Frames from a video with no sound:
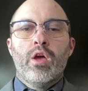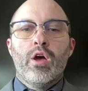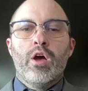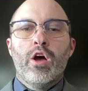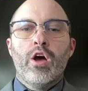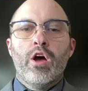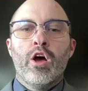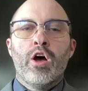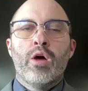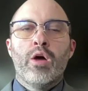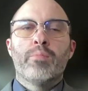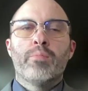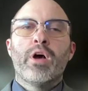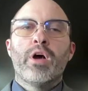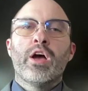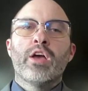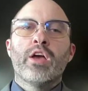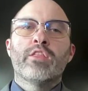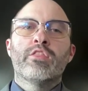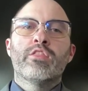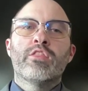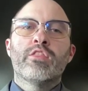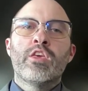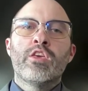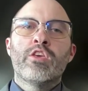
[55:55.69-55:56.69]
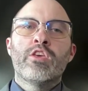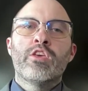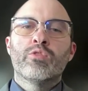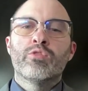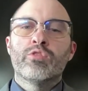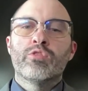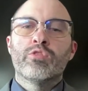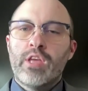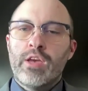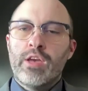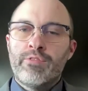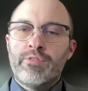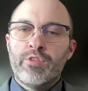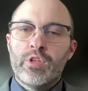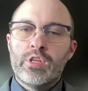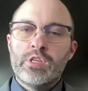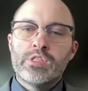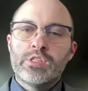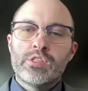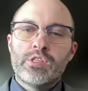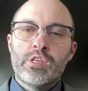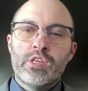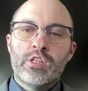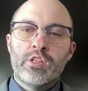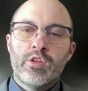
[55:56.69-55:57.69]
I think you'll definitely
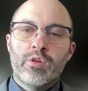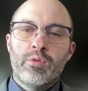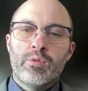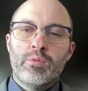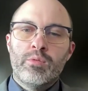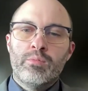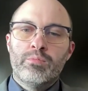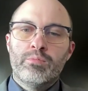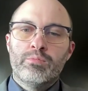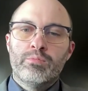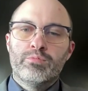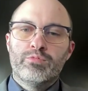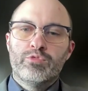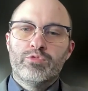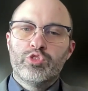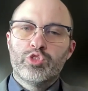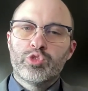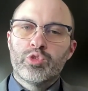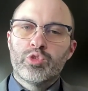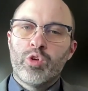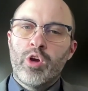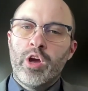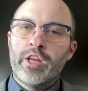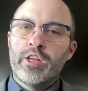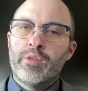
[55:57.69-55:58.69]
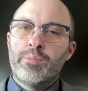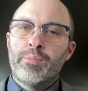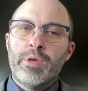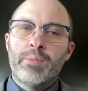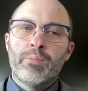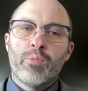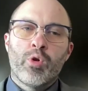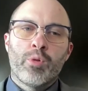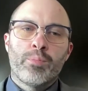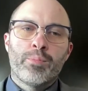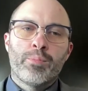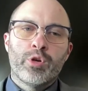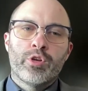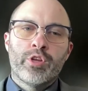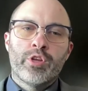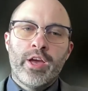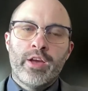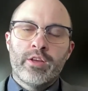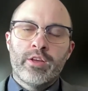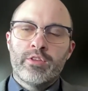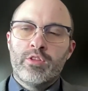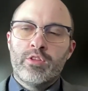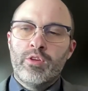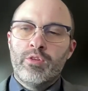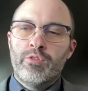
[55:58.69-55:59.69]
see them try to be more
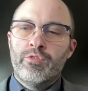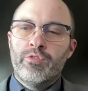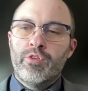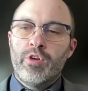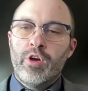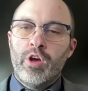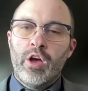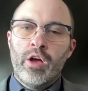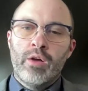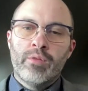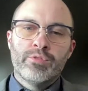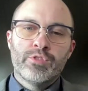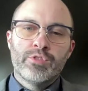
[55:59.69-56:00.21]
protective of